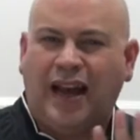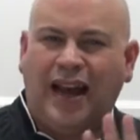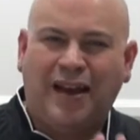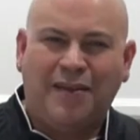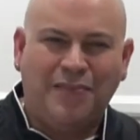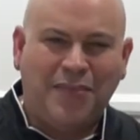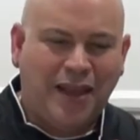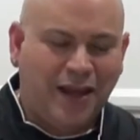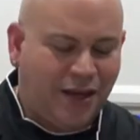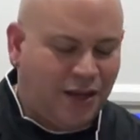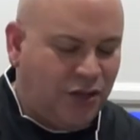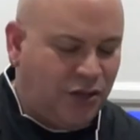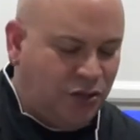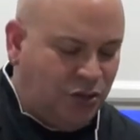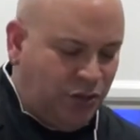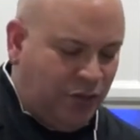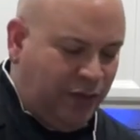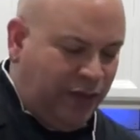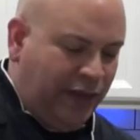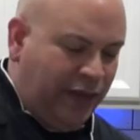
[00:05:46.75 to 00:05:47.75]
I'm not gonna
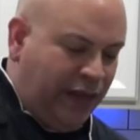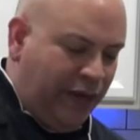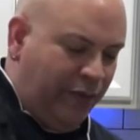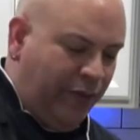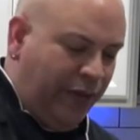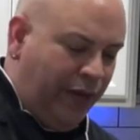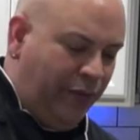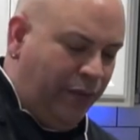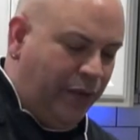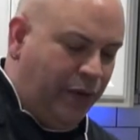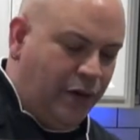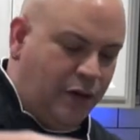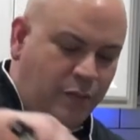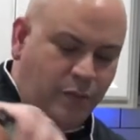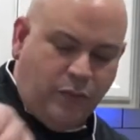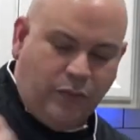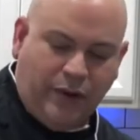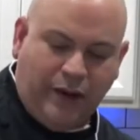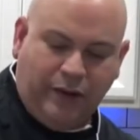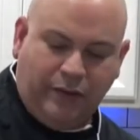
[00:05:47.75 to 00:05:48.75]
do it that way. We're gonna
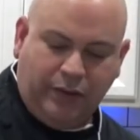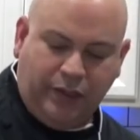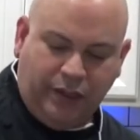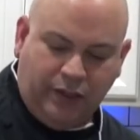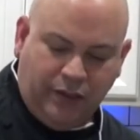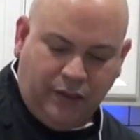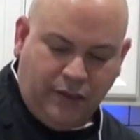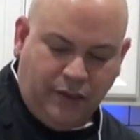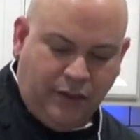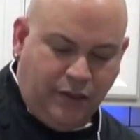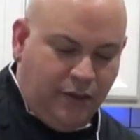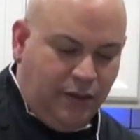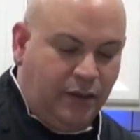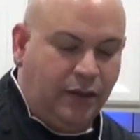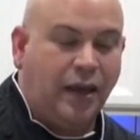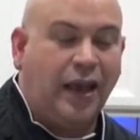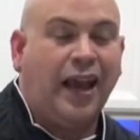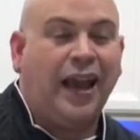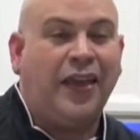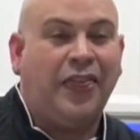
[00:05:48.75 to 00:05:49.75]
brown it.
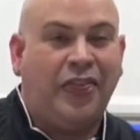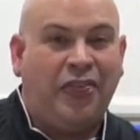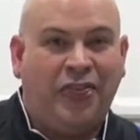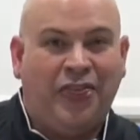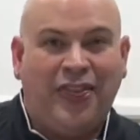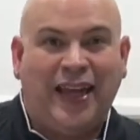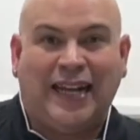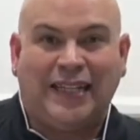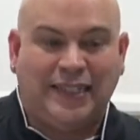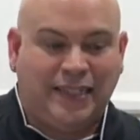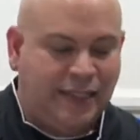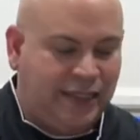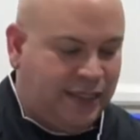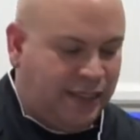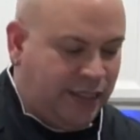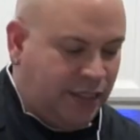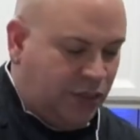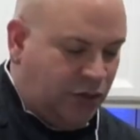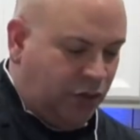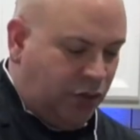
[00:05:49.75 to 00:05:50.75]
That's the
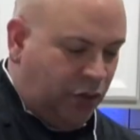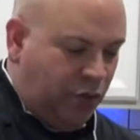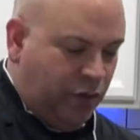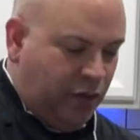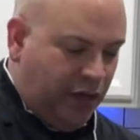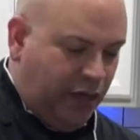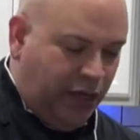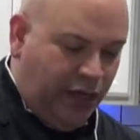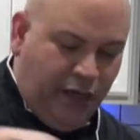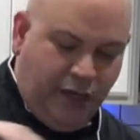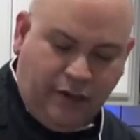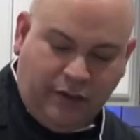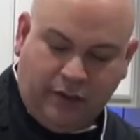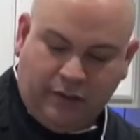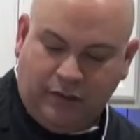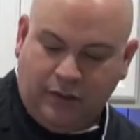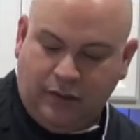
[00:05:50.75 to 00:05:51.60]
sizzle you wanna hear.